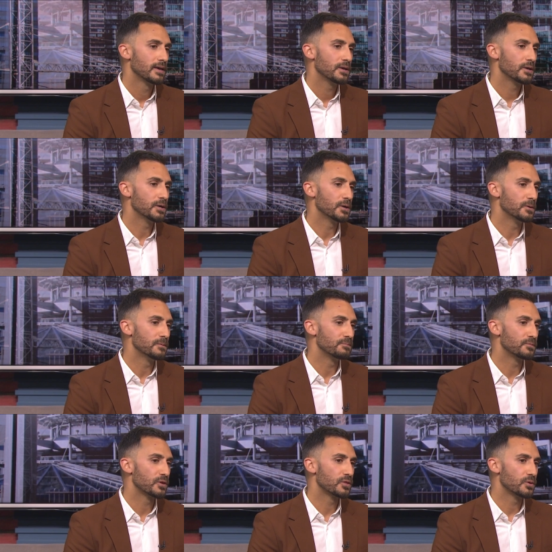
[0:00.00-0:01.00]
you know,
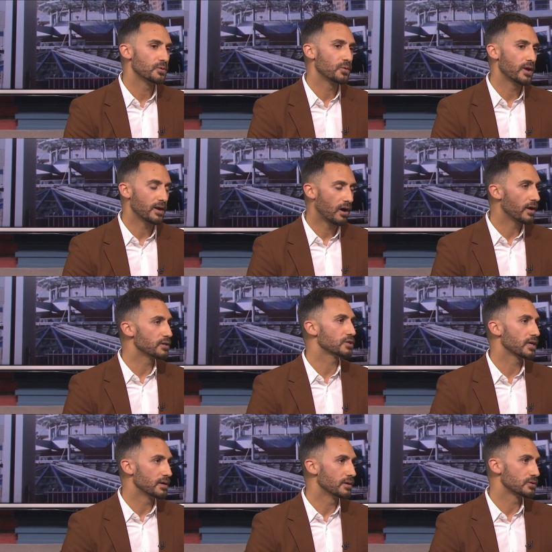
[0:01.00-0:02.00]
our
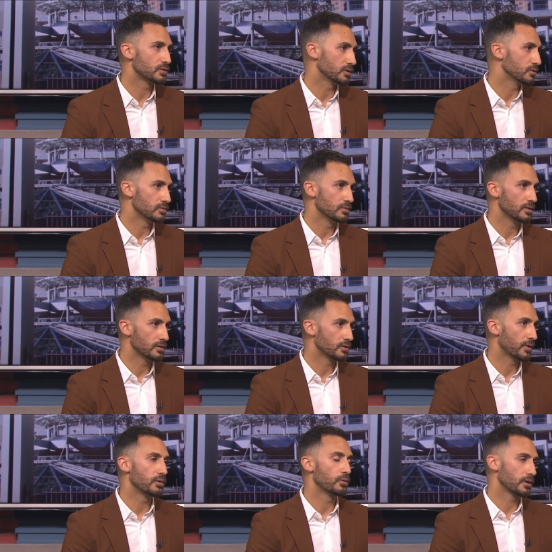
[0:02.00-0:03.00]
educators do
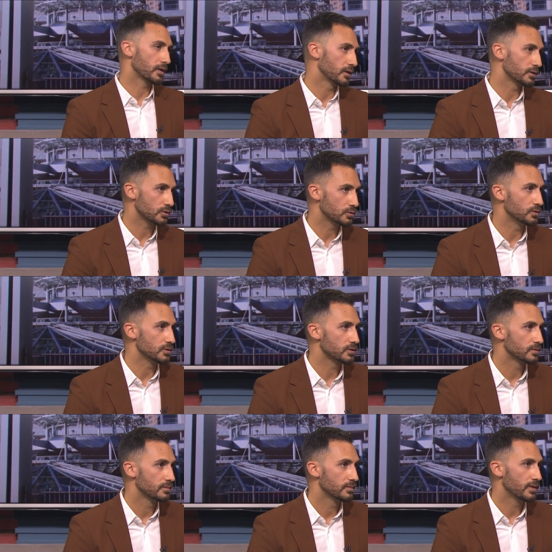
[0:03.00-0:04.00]
great work in our
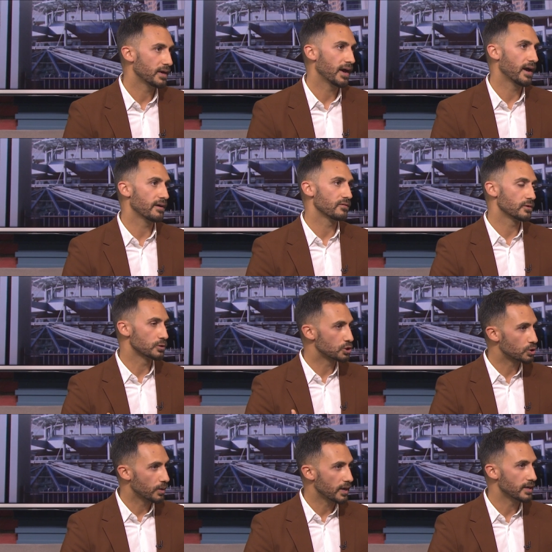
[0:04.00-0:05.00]
schools they have, they're
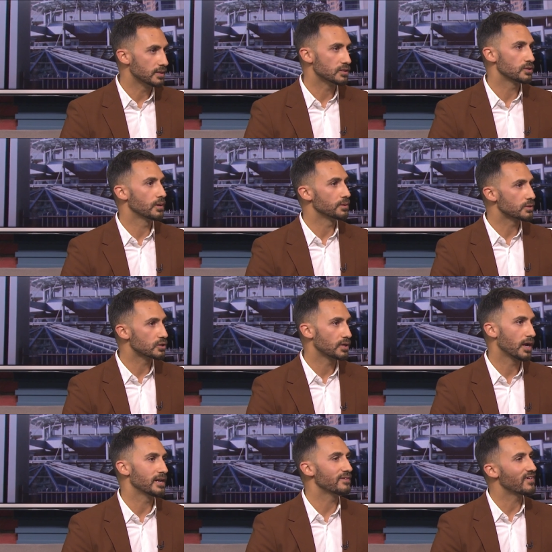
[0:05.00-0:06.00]
trained to
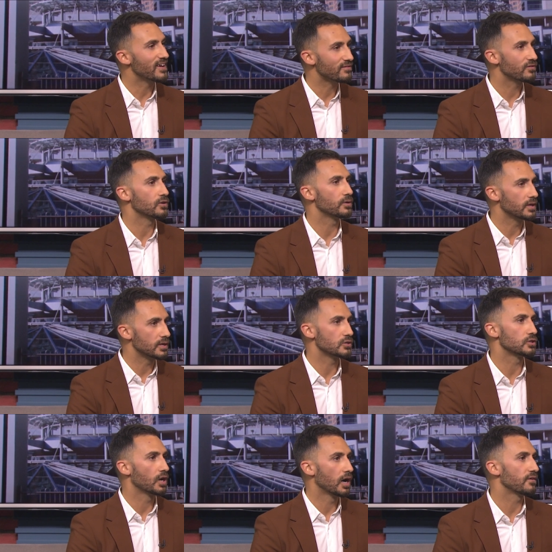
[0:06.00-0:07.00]
understand if, if there is,
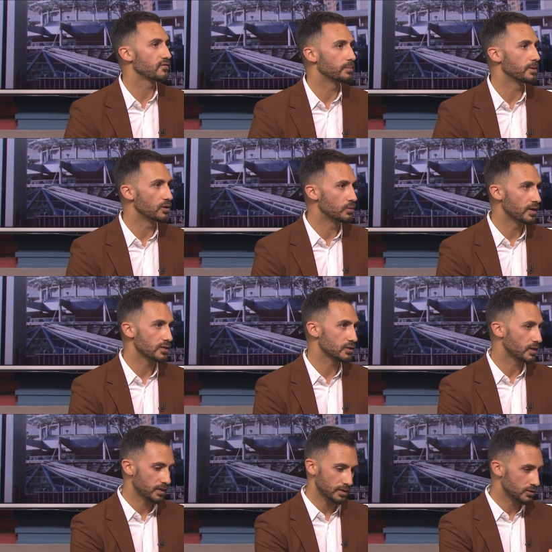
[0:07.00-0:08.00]
God forbid,
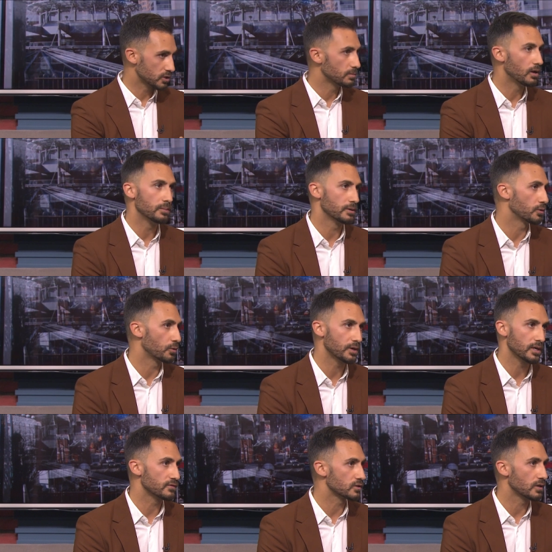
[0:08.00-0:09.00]
risk in a small minority
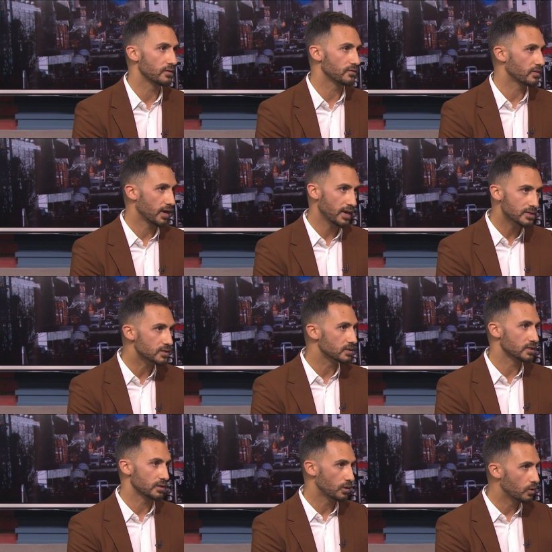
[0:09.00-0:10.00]
of, of
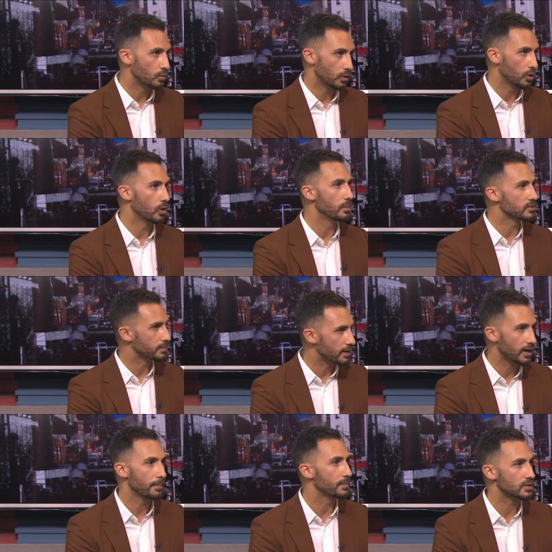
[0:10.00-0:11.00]
cases at home where homes may
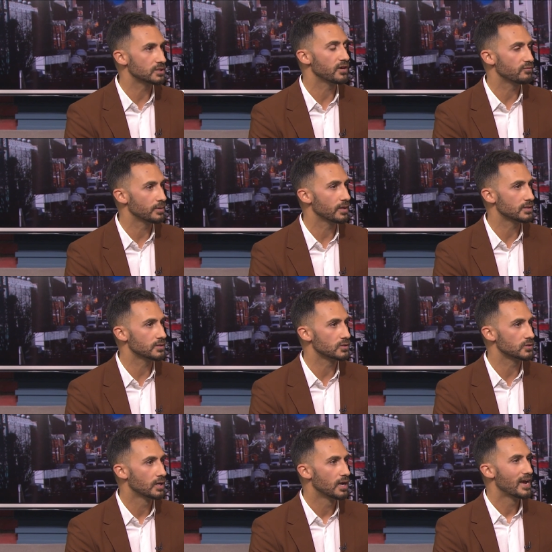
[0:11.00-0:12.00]
not be safe
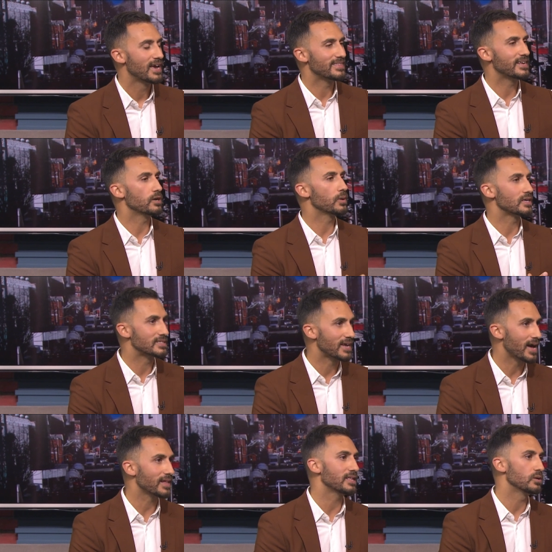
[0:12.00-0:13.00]
places. They know
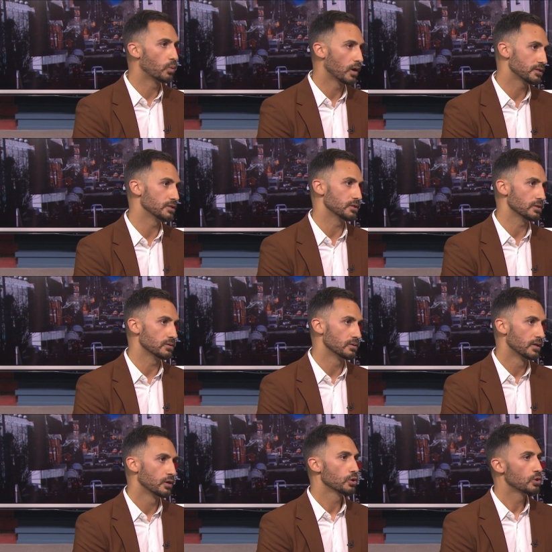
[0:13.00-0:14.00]
exactly what to do,
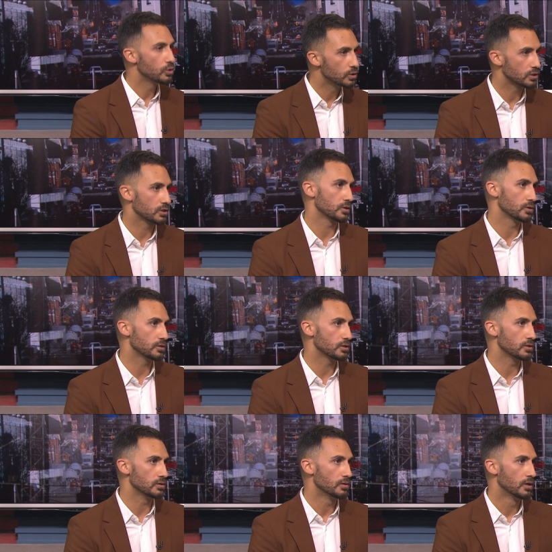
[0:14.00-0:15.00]
who to turn
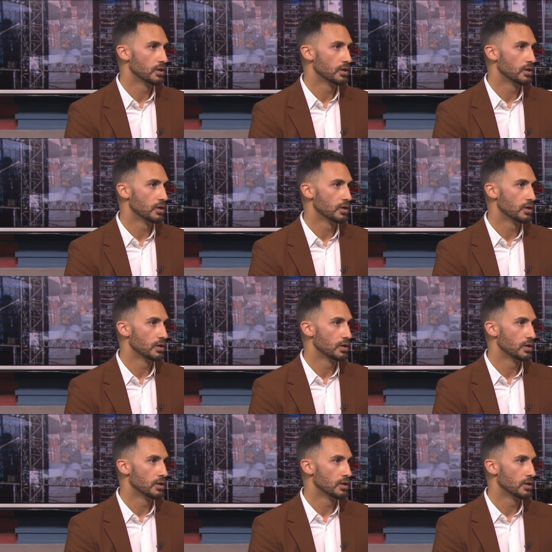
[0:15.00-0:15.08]
to,